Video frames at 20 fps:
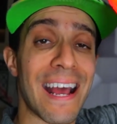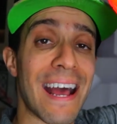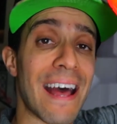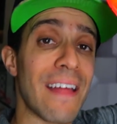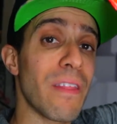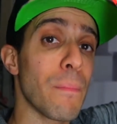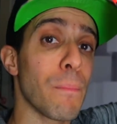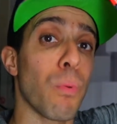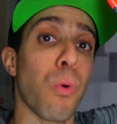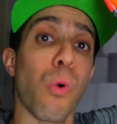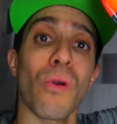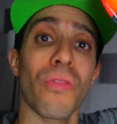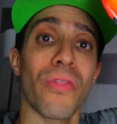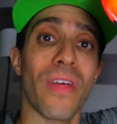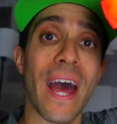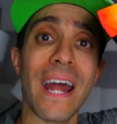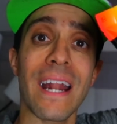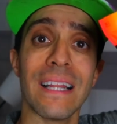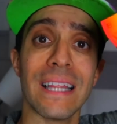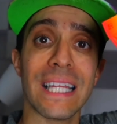and then pour
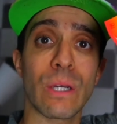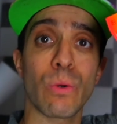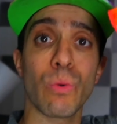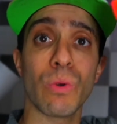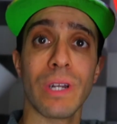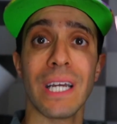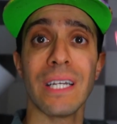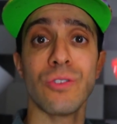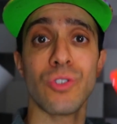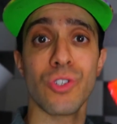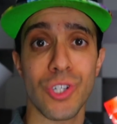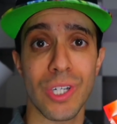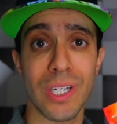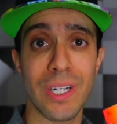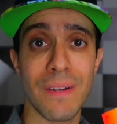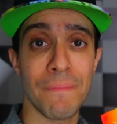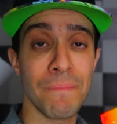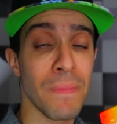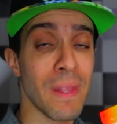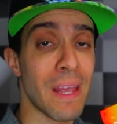that in liquid nitrogen,
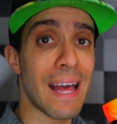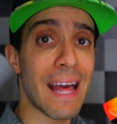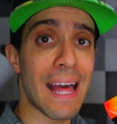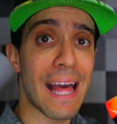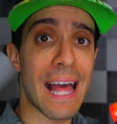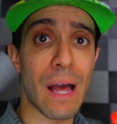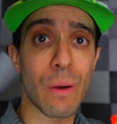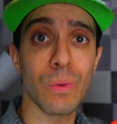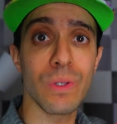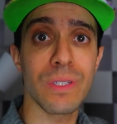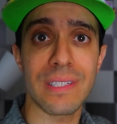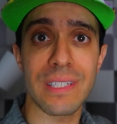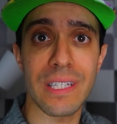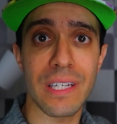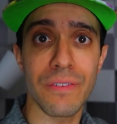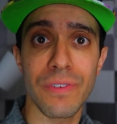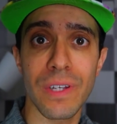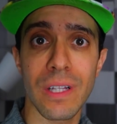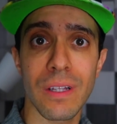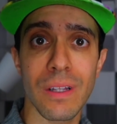and we'll
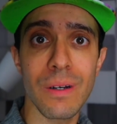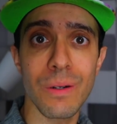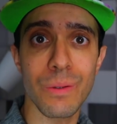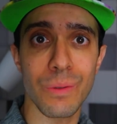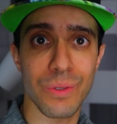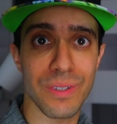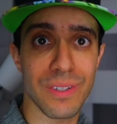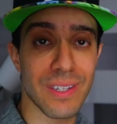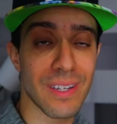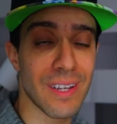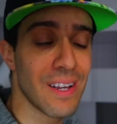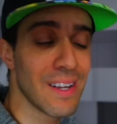see if it glows.